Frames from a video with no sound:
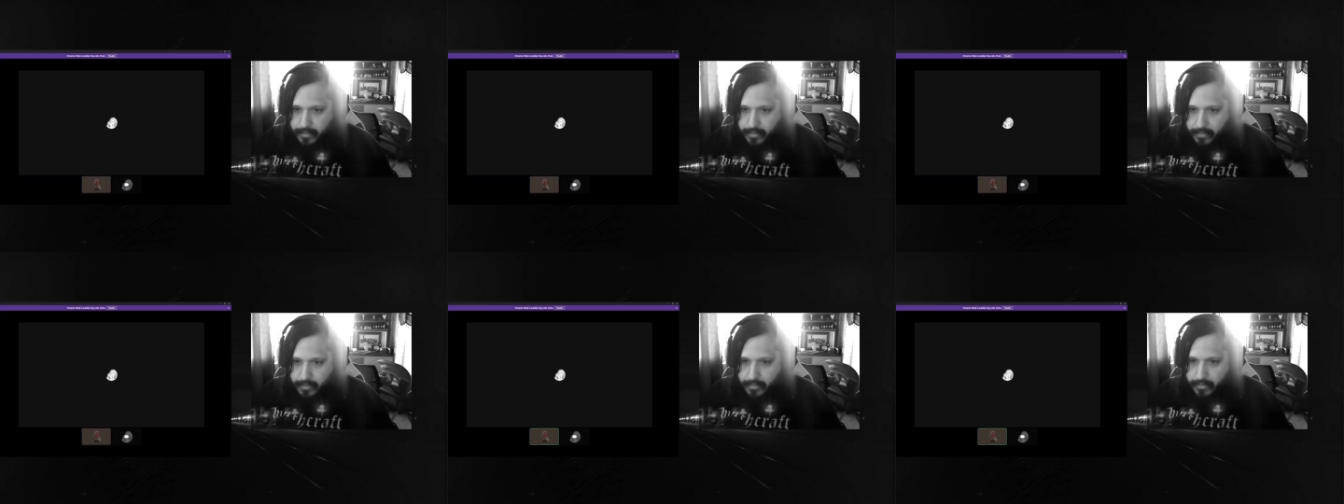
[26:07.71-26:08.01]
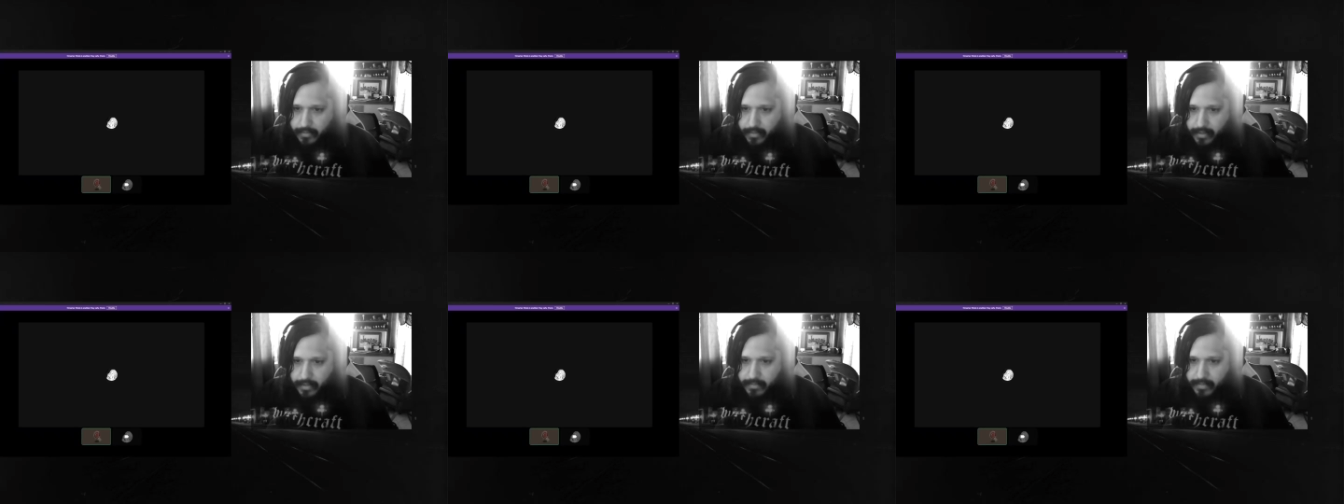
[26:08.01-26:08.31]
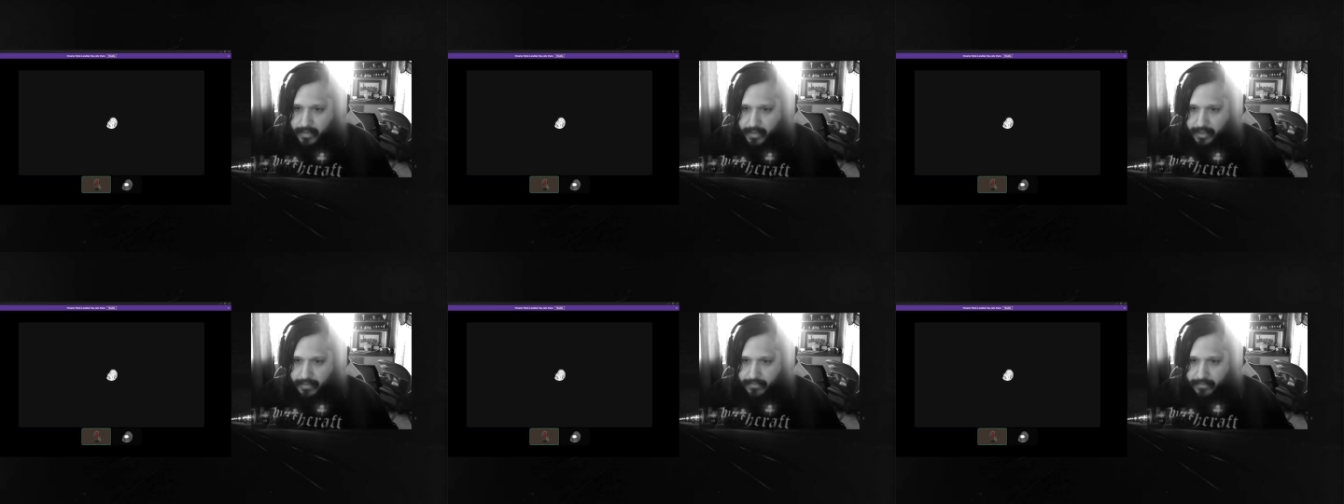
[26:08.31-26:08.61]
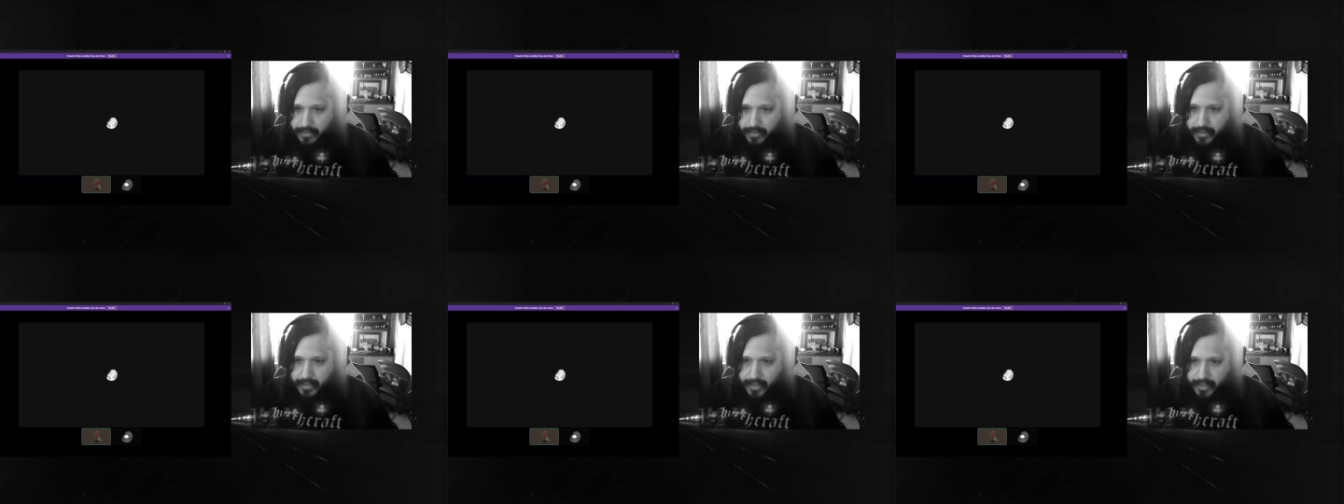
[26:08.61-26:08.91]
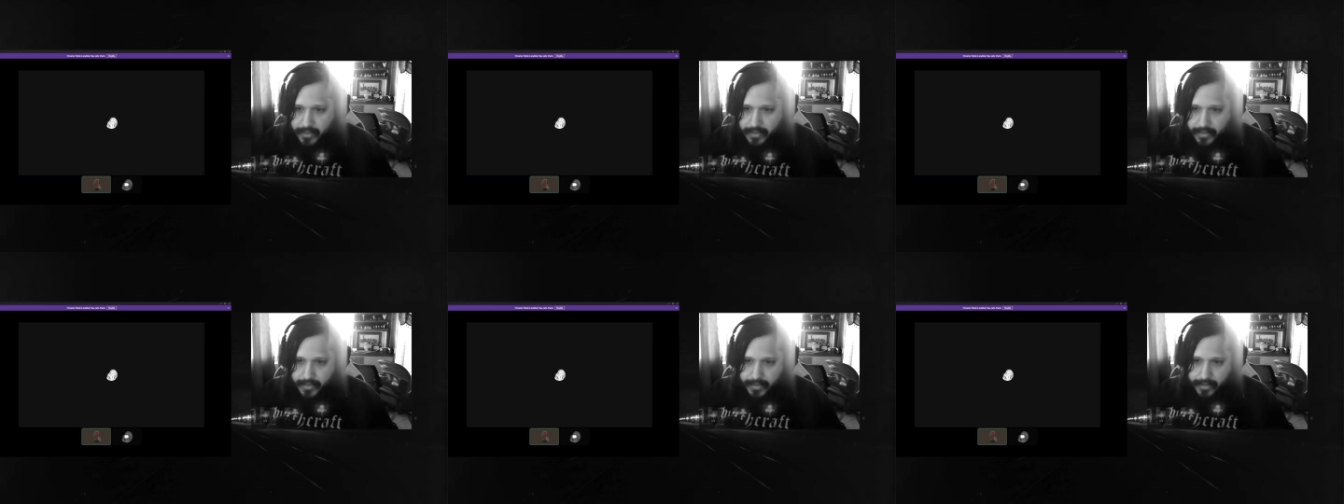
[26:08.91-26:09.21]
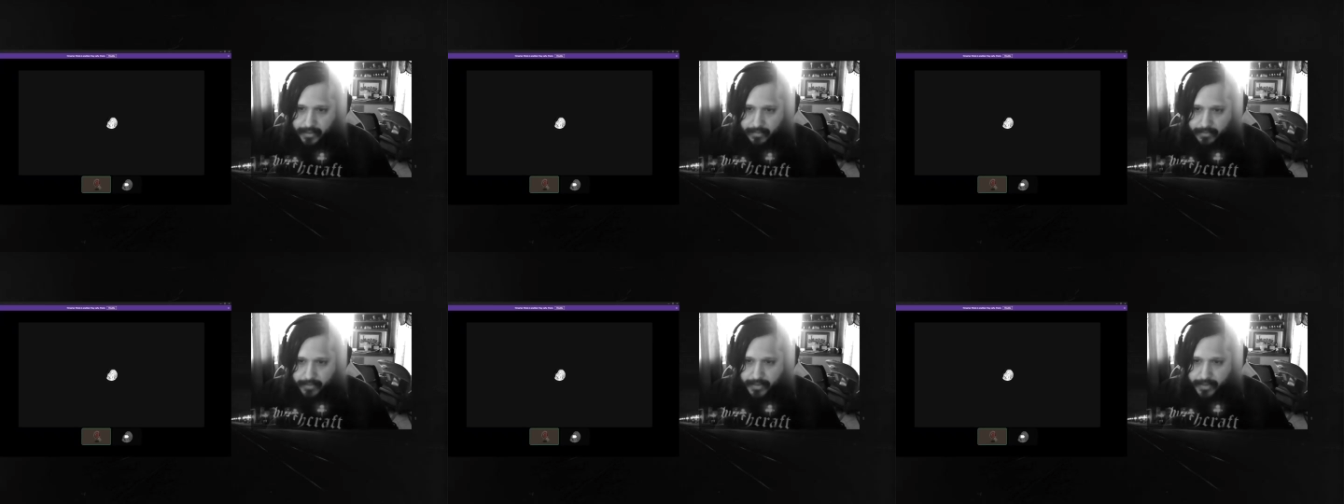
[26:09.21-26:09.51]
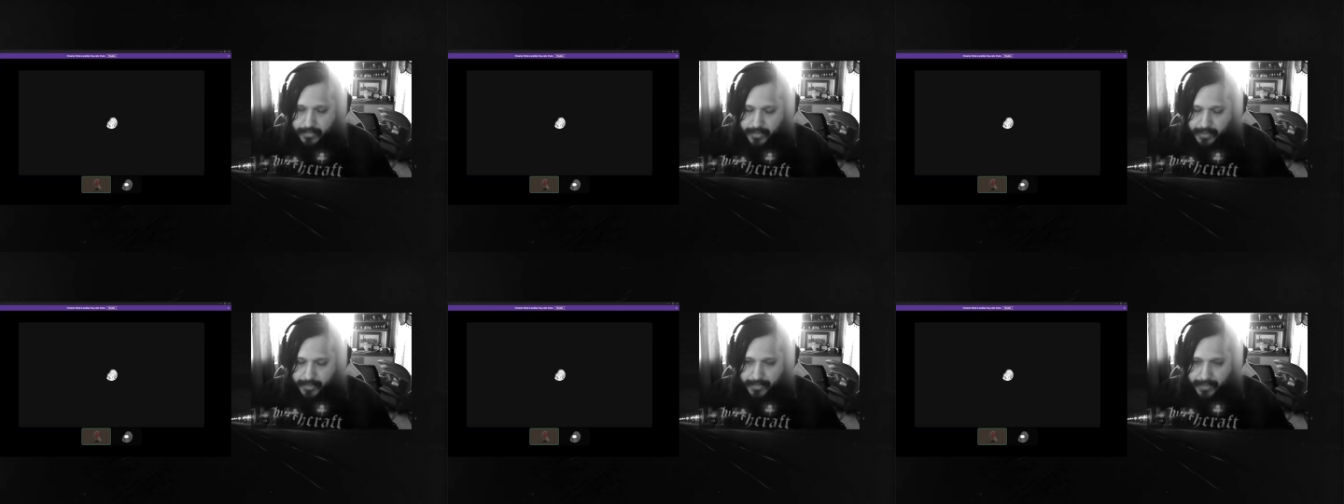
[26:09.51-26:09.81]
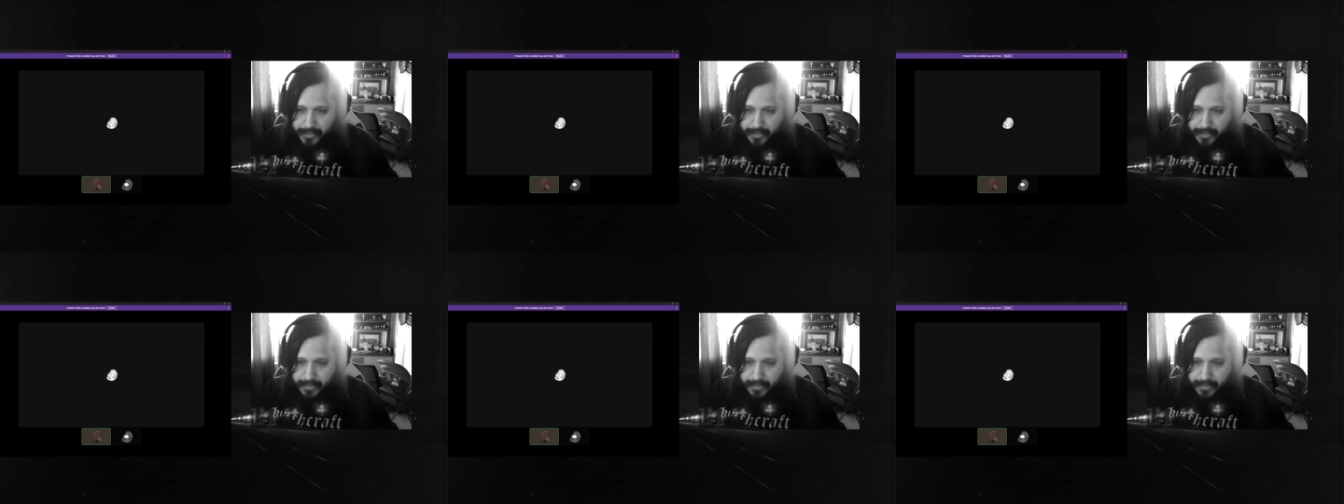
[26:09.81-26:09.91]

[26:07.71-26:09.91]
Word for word: or a malevolent entity which must be